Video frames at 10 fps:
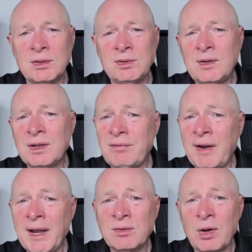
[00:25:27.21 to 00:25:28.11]
Well, you can
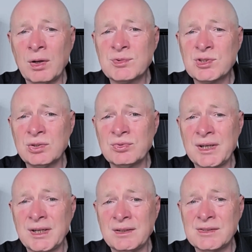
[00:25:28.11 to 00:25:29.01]
invite grown-up
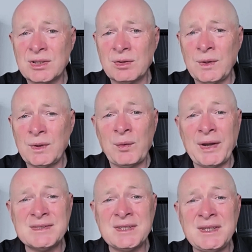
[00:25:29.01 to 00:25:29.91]
children in, so when
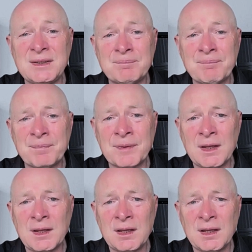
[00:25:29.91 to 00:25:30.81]
they're 18.
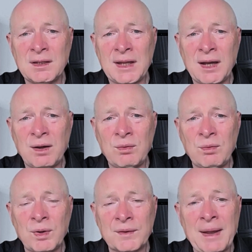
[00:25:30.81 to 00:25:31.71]
Now,
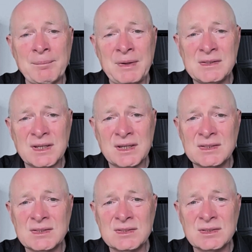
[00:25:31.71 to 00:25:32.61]
what that means
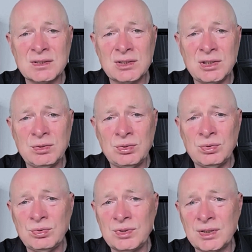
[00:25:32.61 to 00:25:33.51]
is
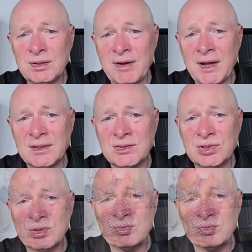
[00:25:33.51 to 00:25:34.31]
you can invite